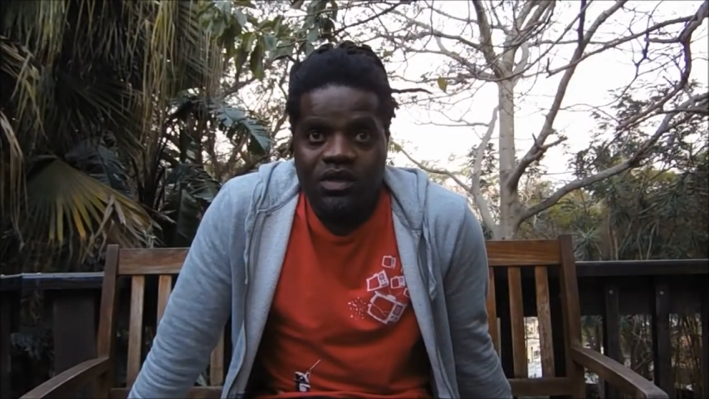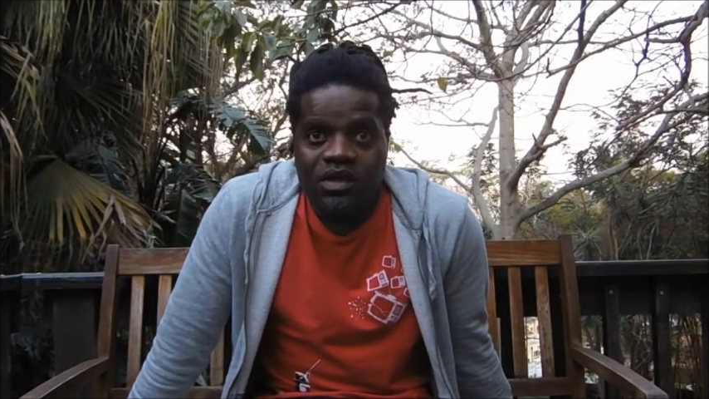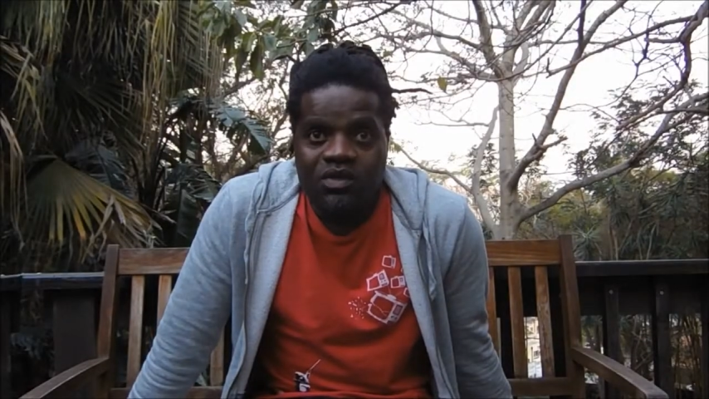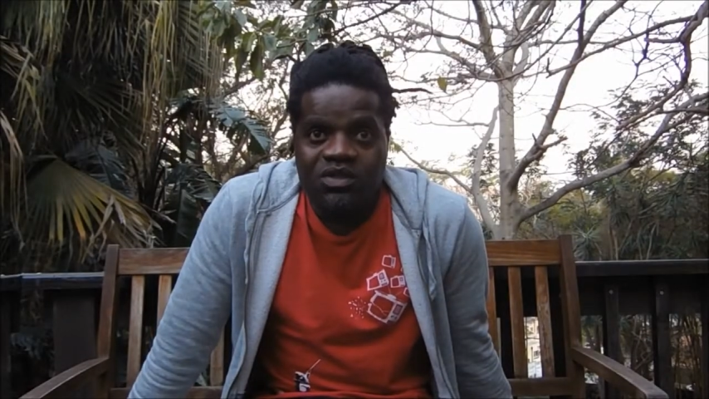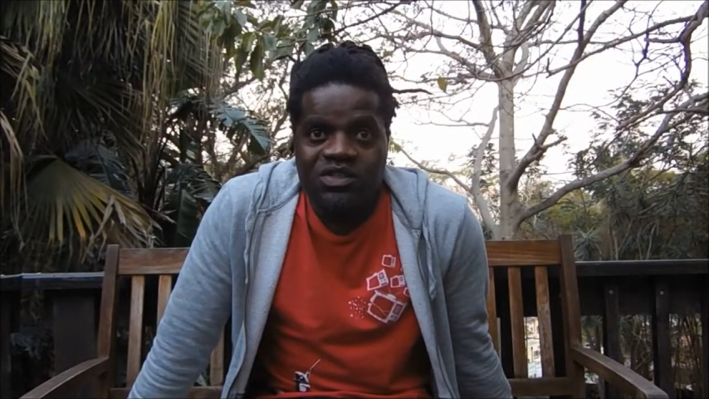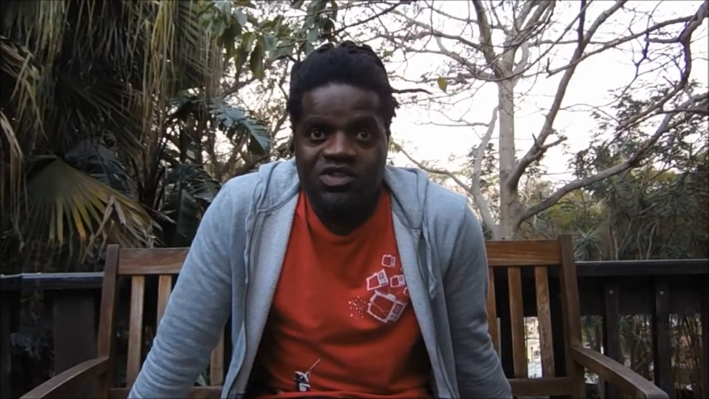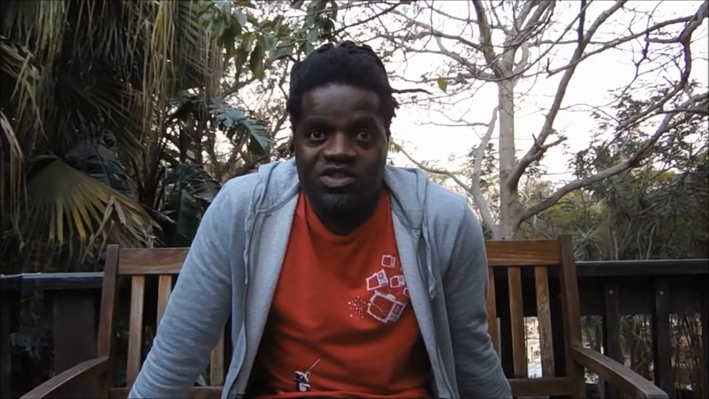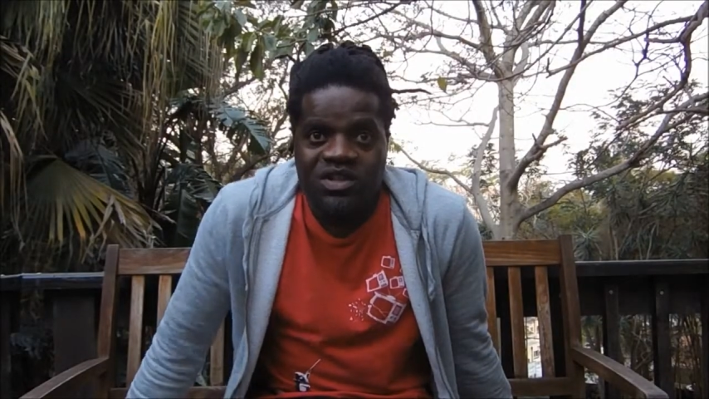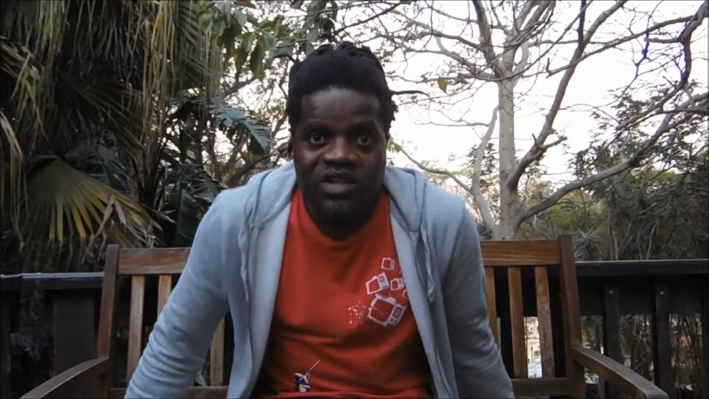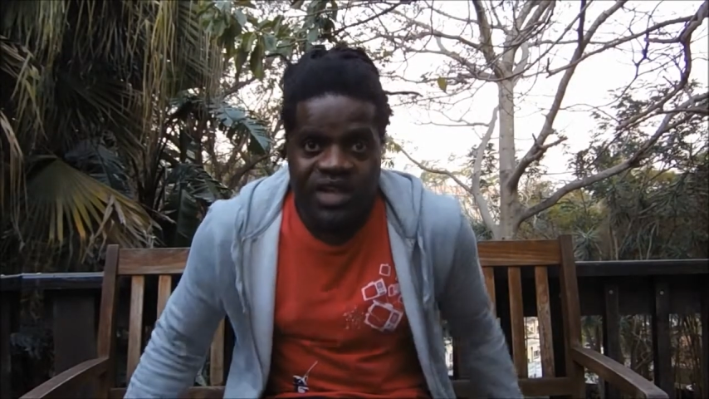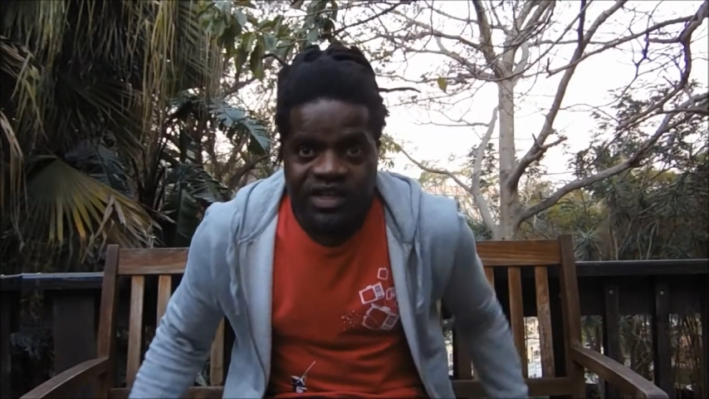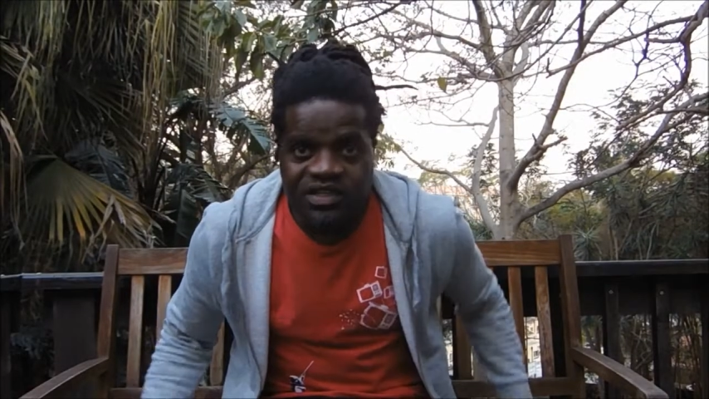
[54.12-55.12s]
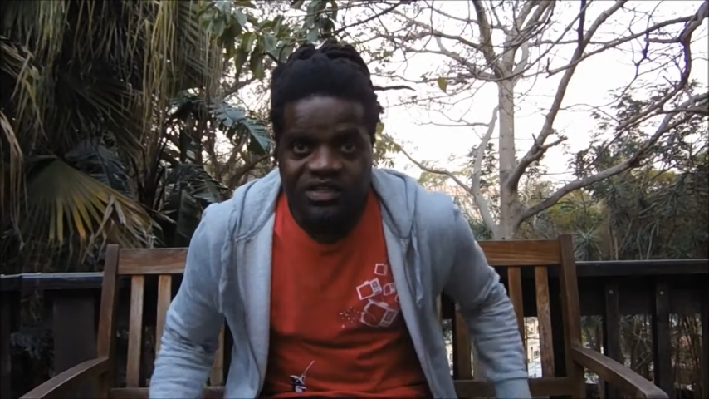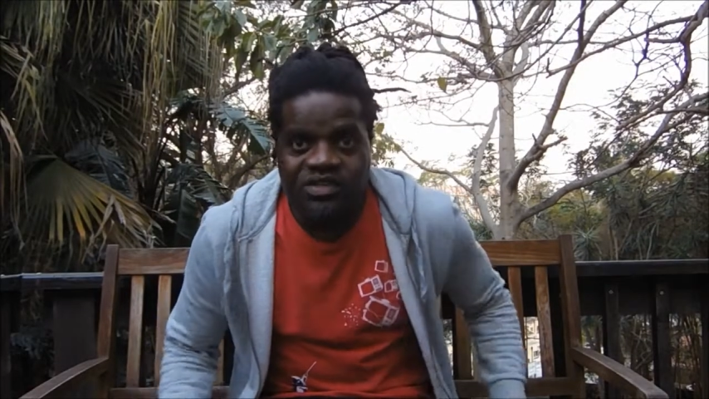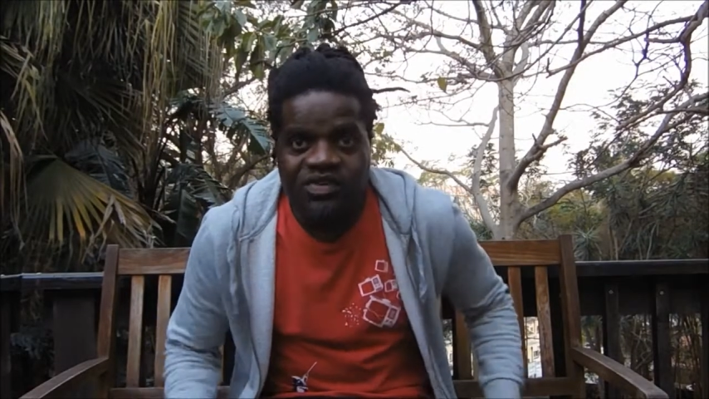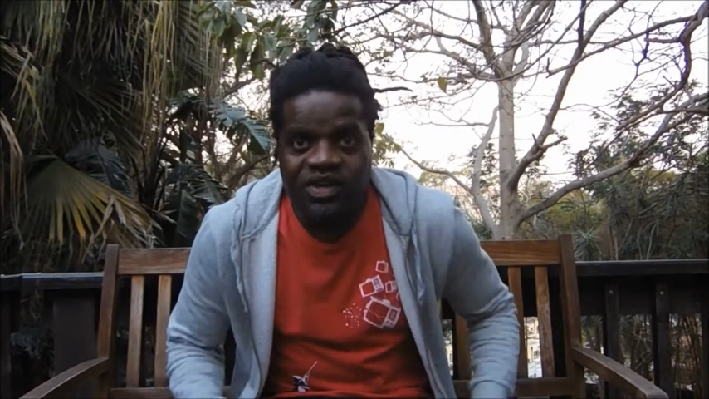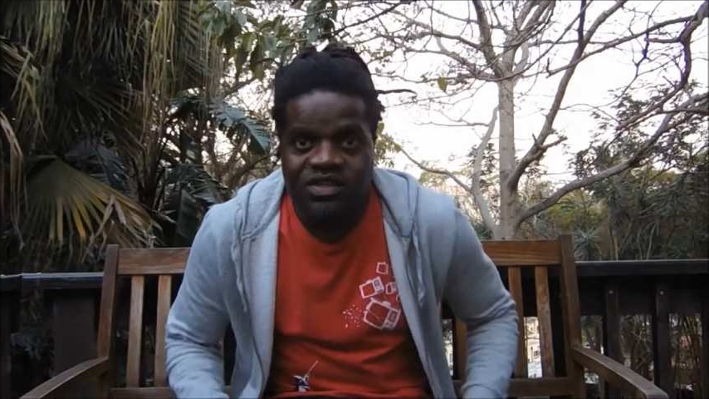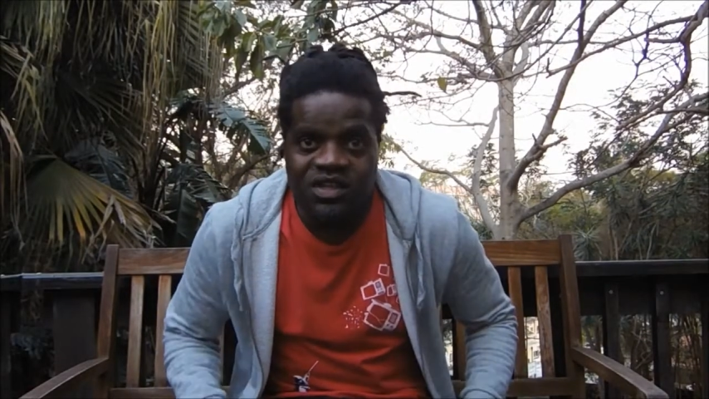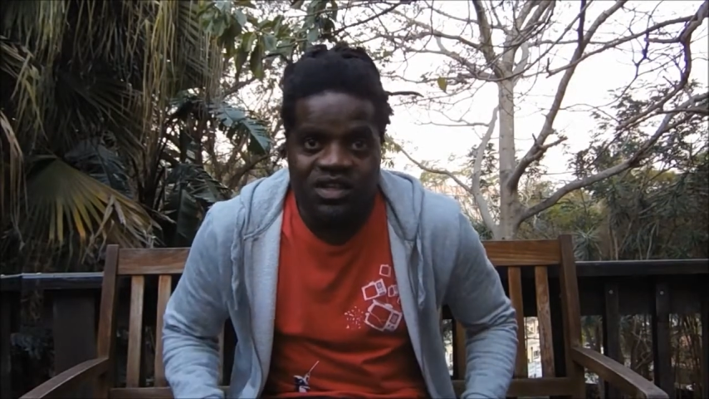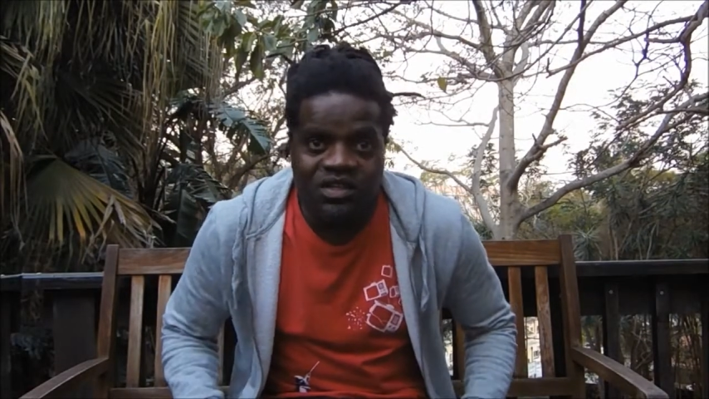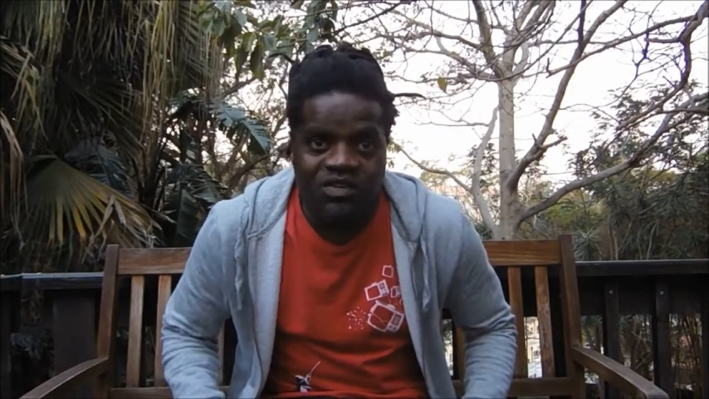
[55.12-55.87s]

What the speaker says: It was latest craze.